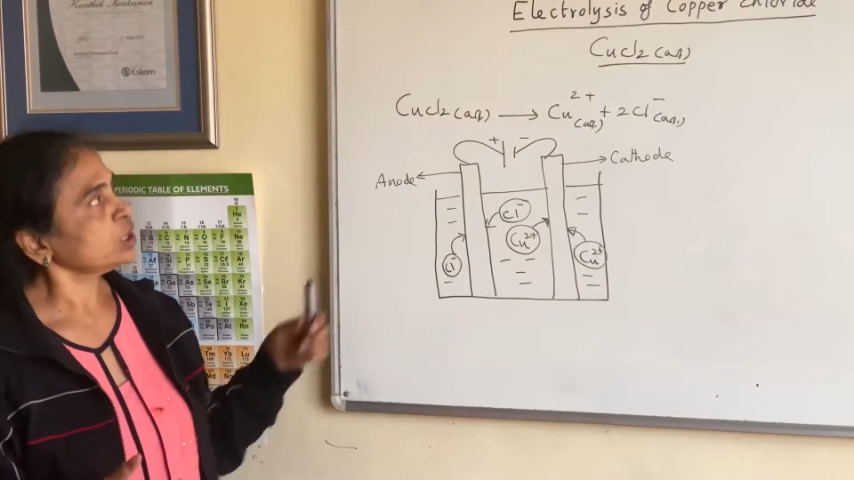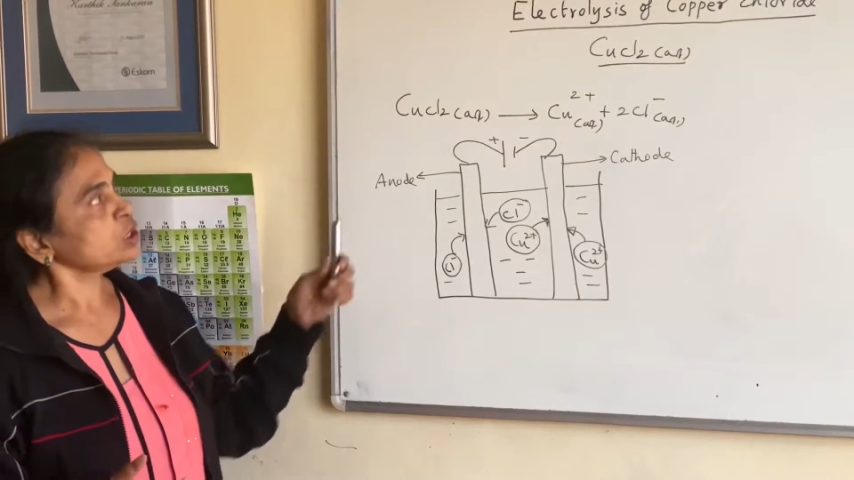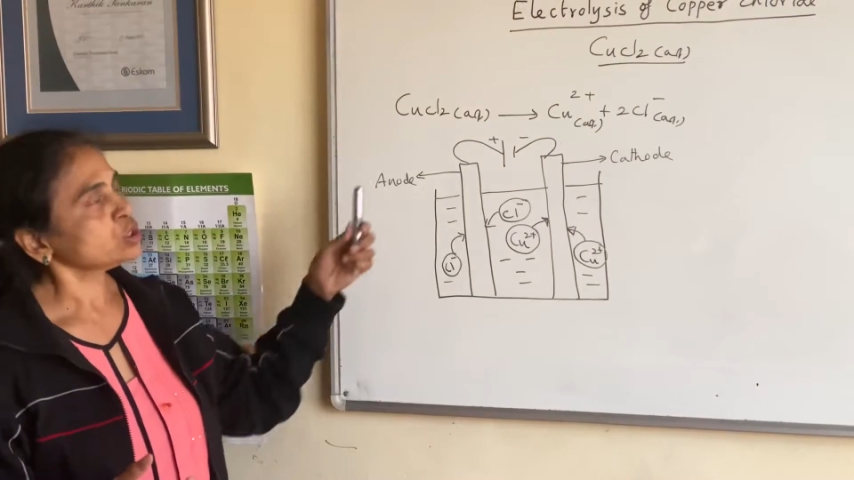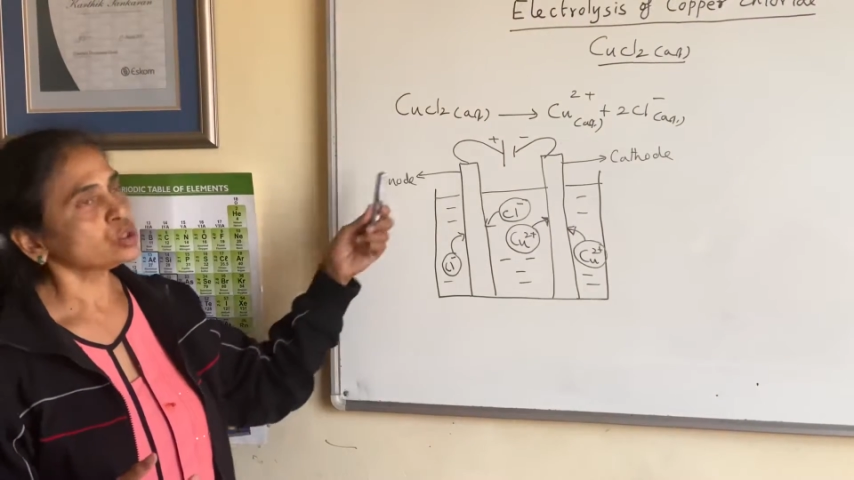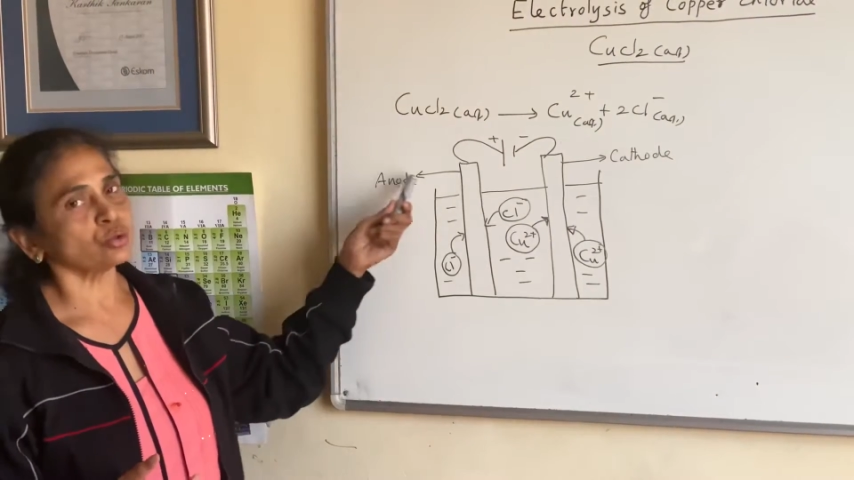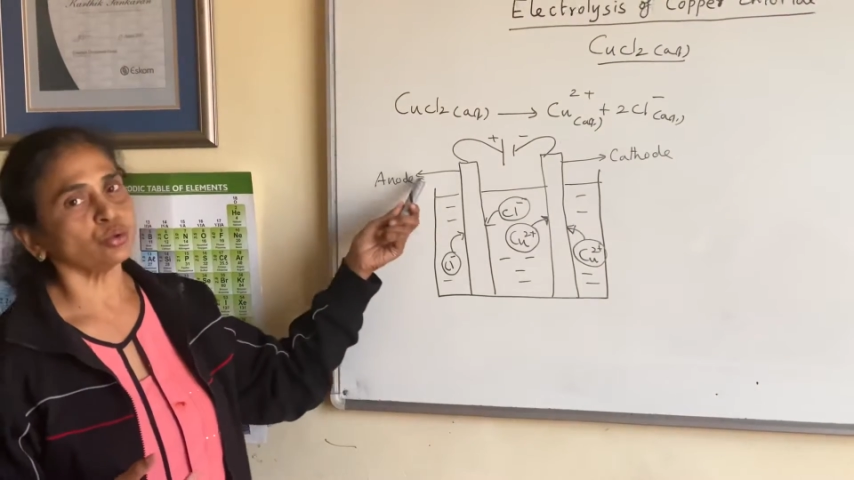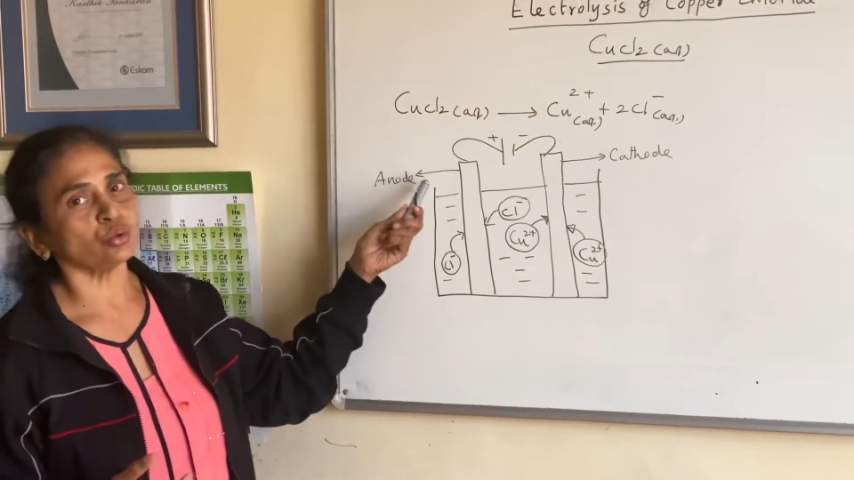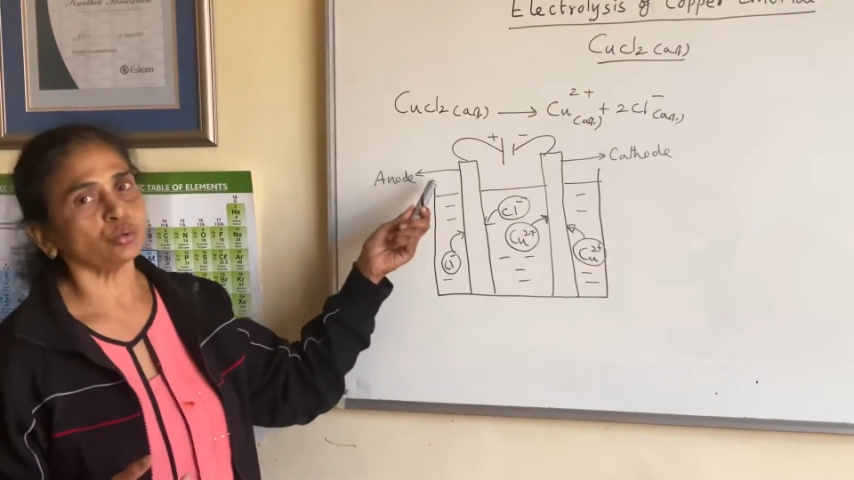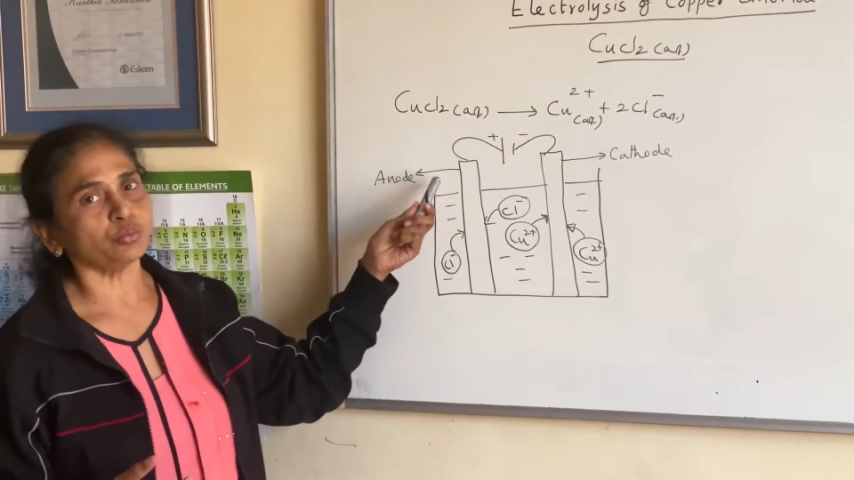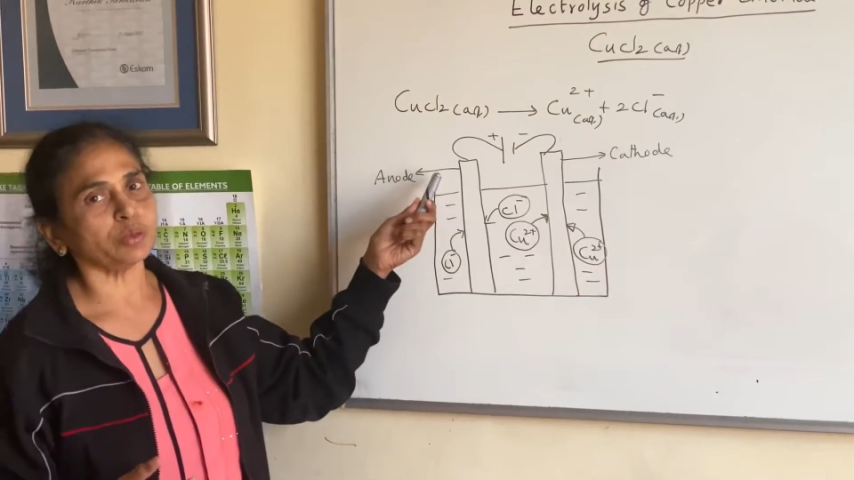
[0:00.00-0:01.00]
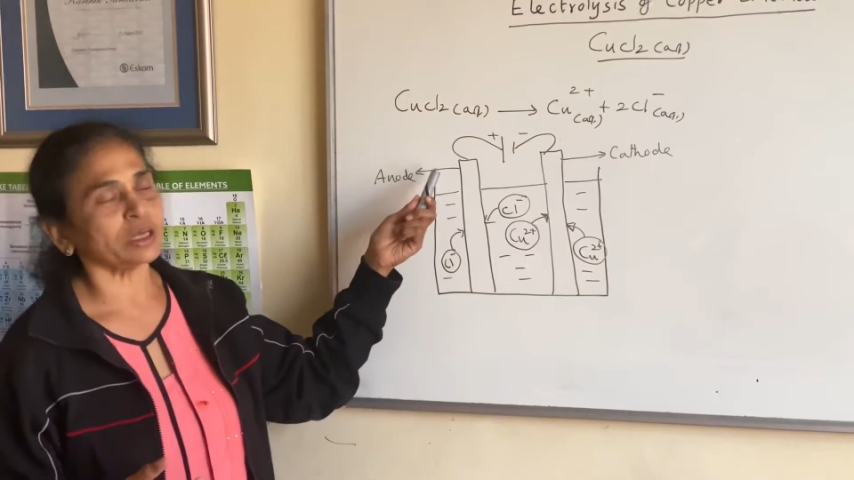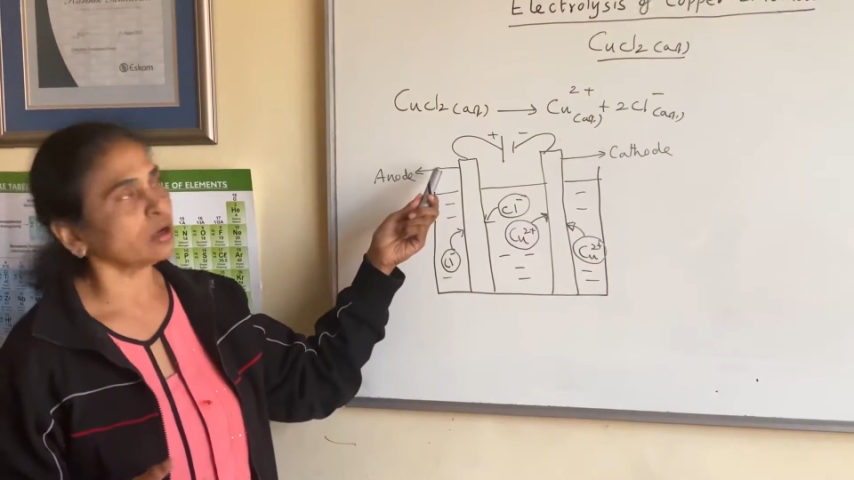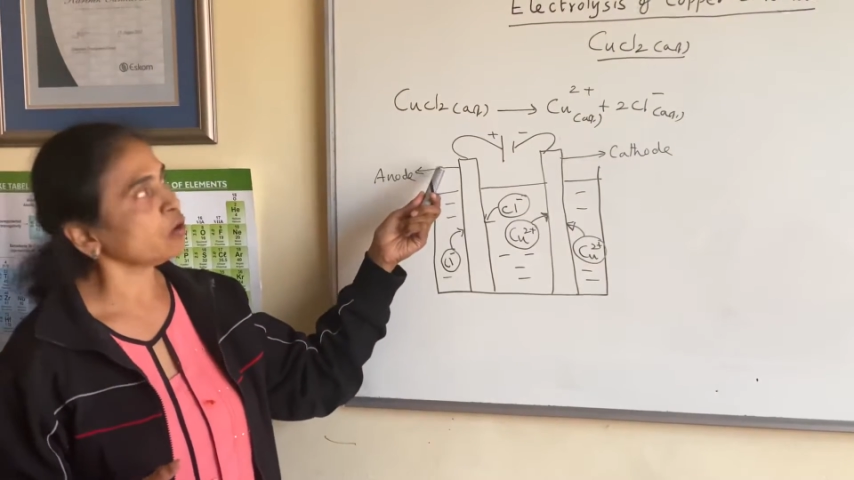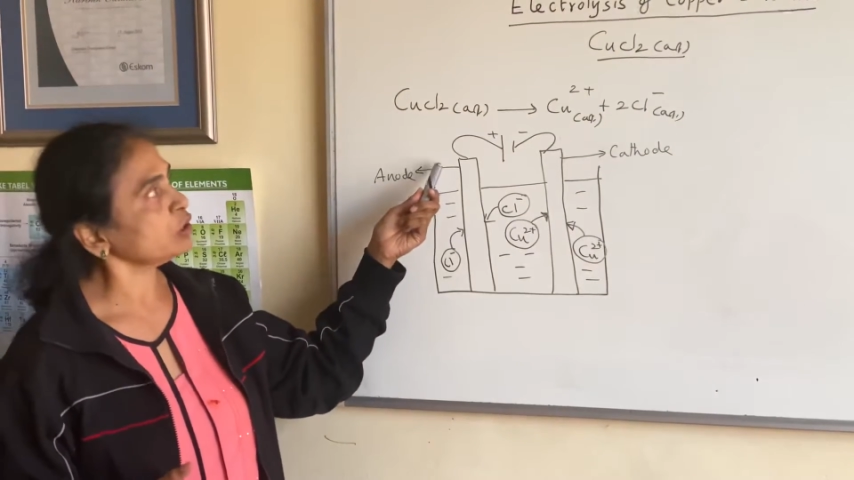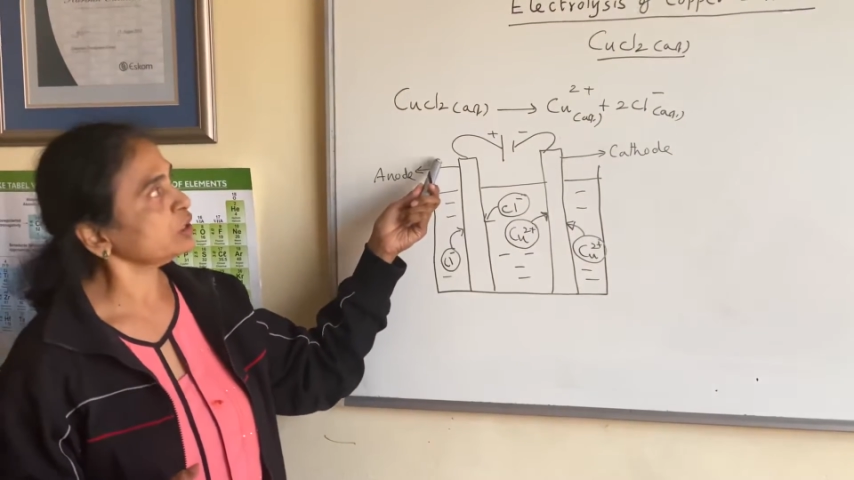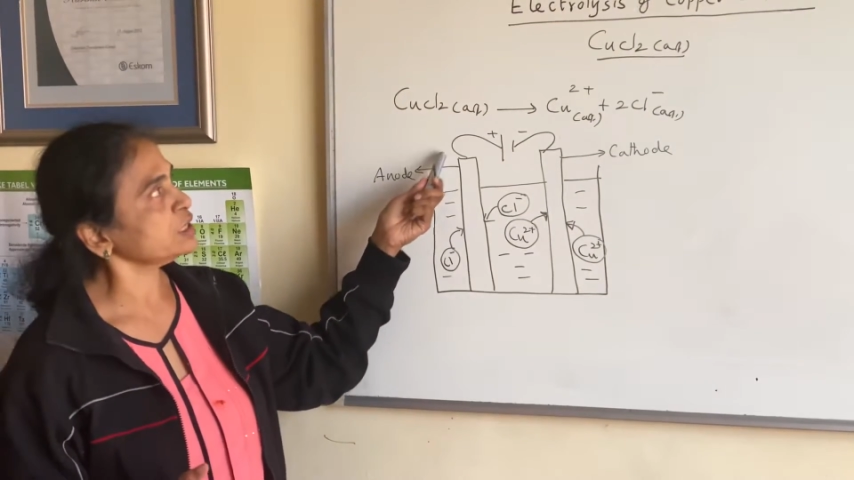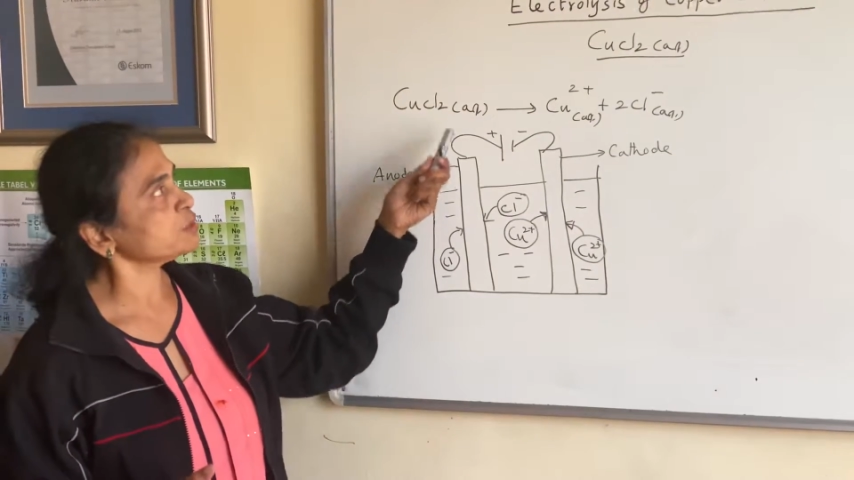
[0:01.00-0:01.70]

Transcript: So we call this